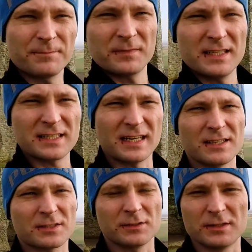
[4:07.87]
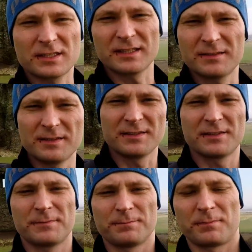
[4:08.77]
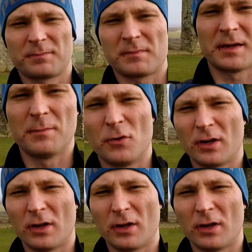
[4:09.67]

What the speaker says: This castle is more